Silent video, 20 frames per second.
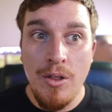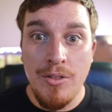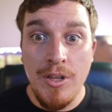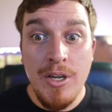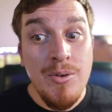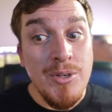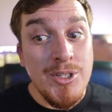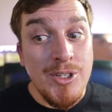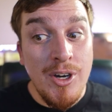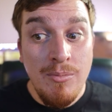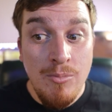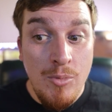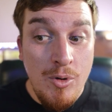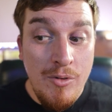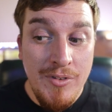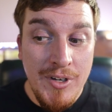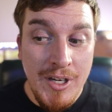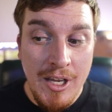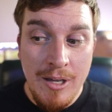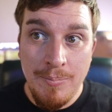Then you start
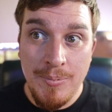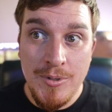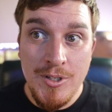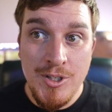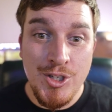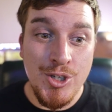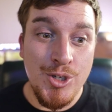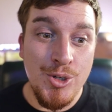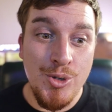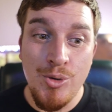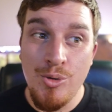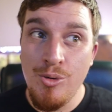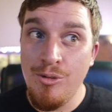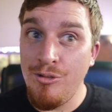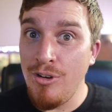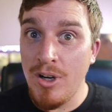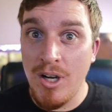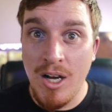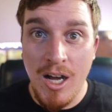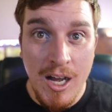moving up into
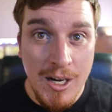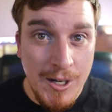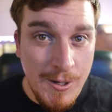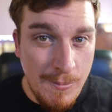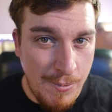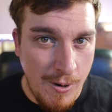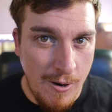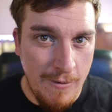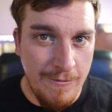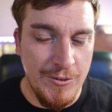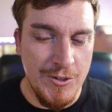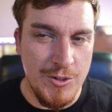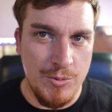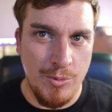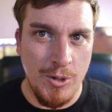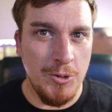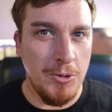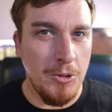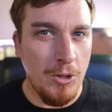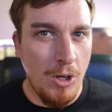Fahaka
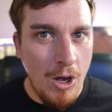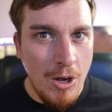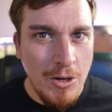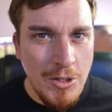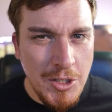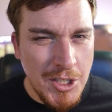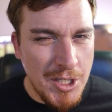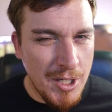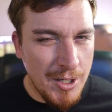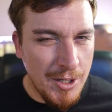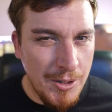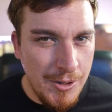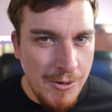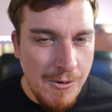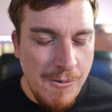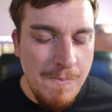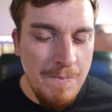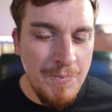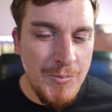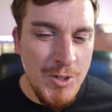Puffers, where long
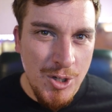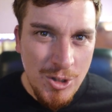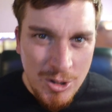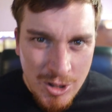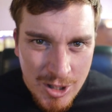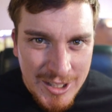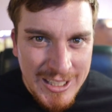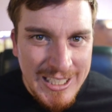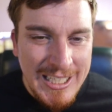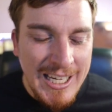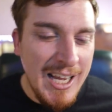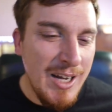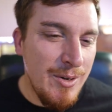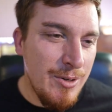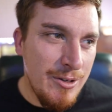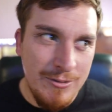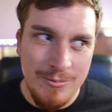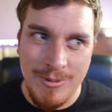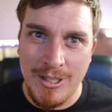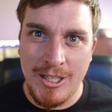term, you're looking
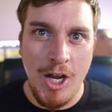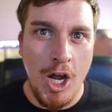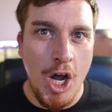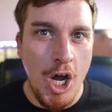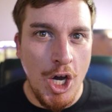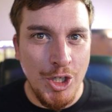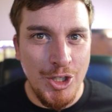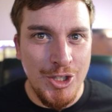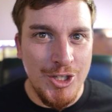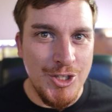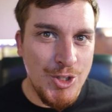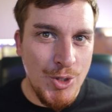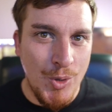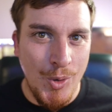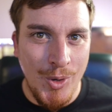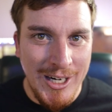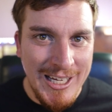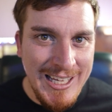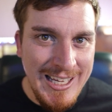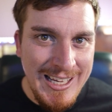anywhere from like
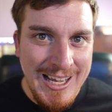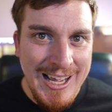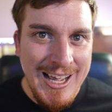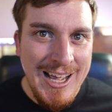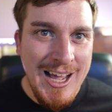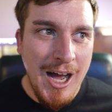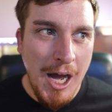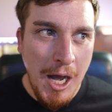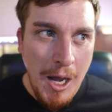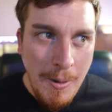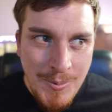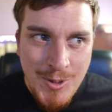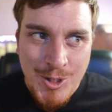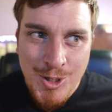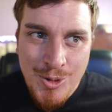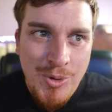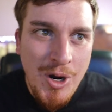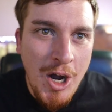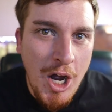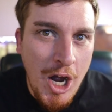120 up
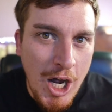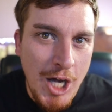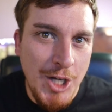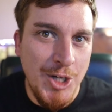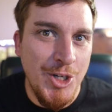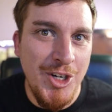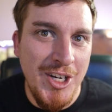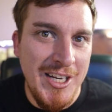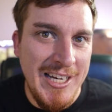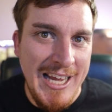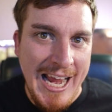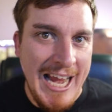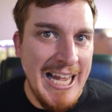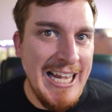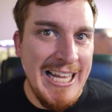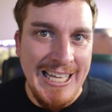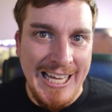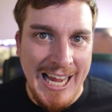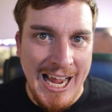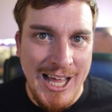to
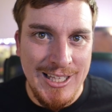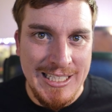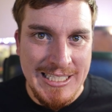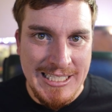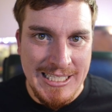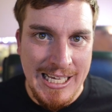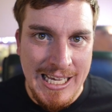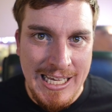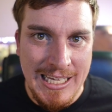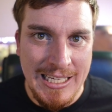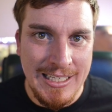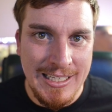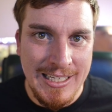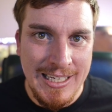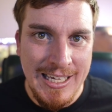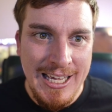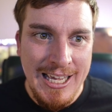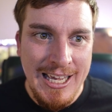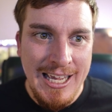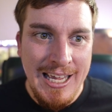180 gallon tank.